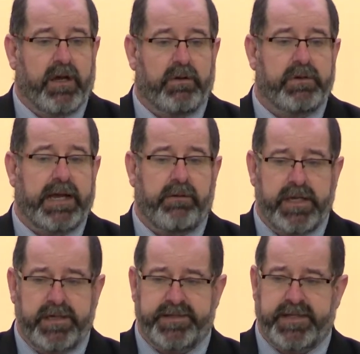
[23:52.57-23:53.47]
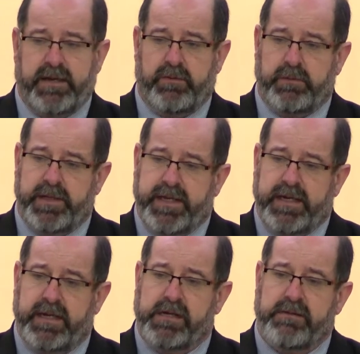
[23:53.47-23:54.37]
Oh, now I understand why we're
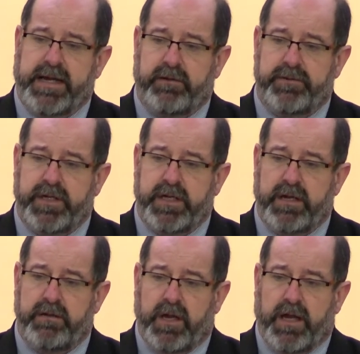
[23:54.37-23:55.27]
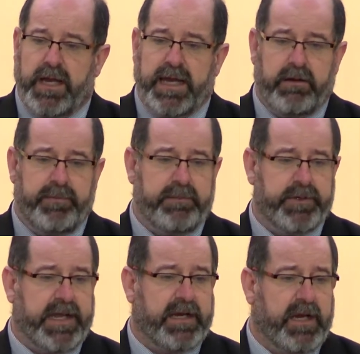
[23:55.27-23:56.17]
thinking around, you know, allowing people
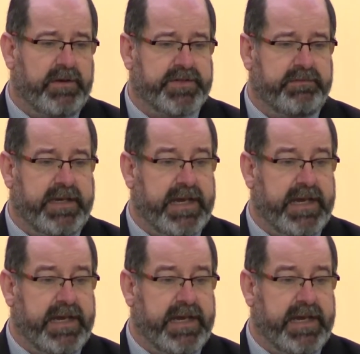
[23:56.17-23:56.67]
to get close to me.